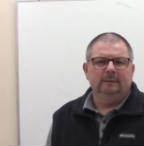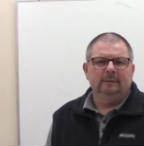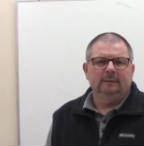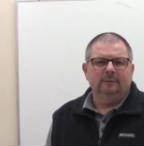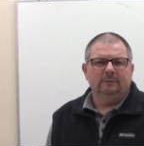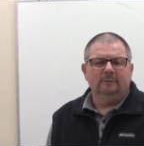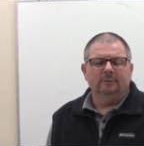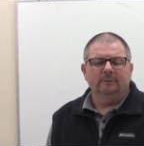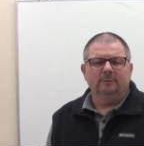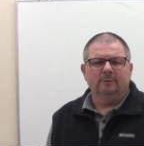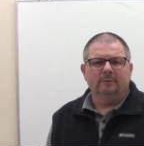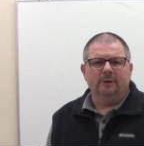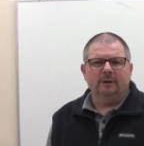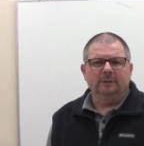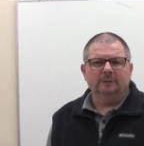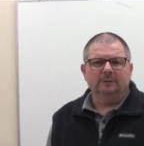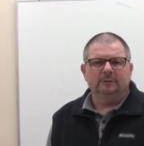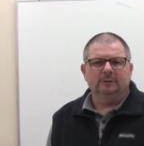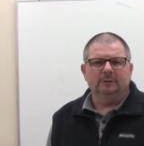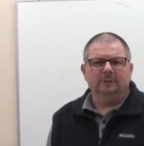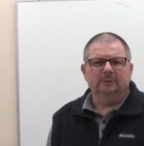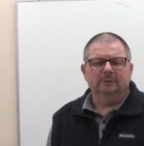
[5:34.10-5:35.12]
through
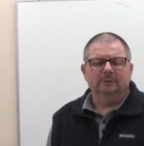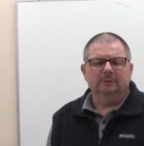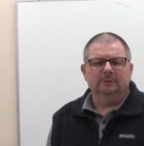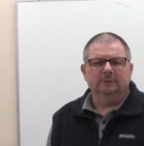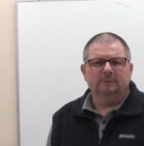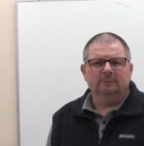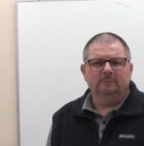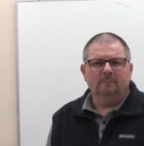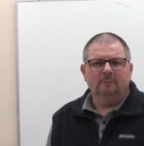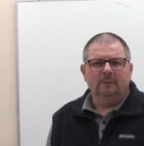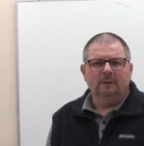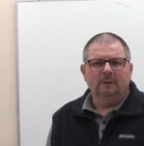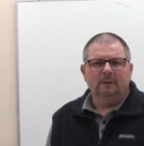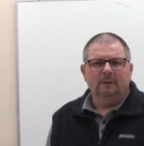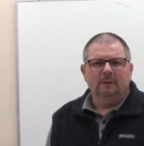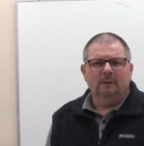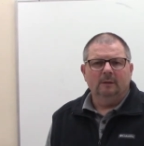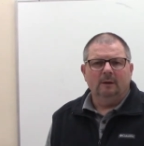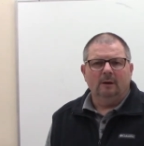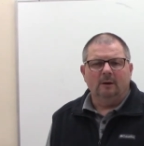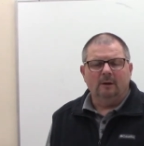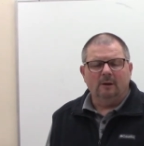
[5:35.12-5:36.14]
Christ Jesus.
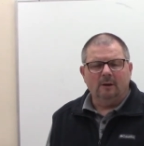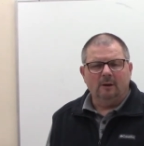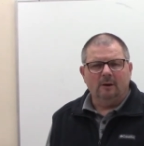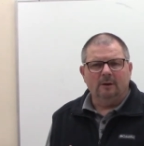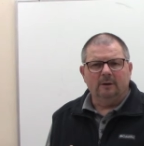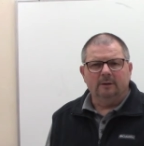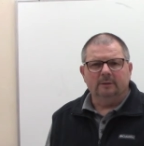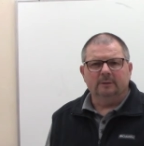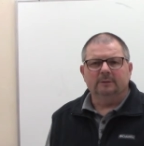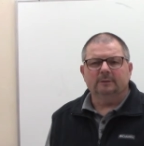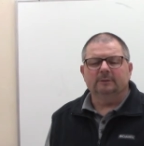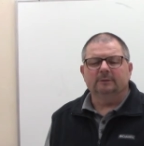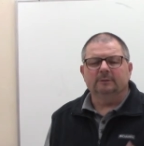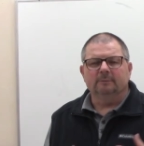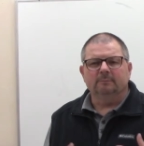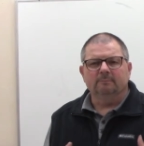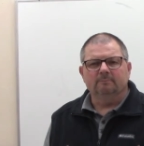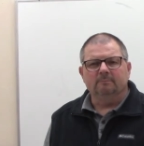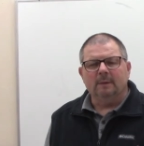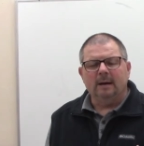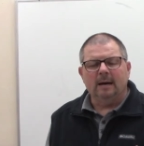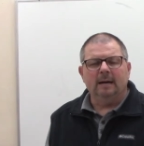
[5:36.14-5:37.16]
Our hearts
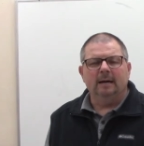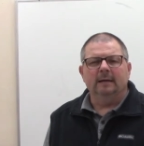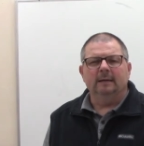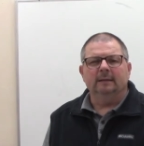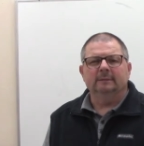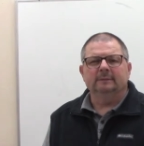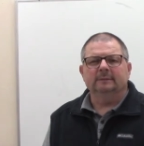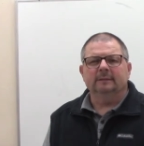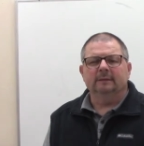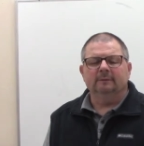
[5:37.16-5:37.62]
and minds.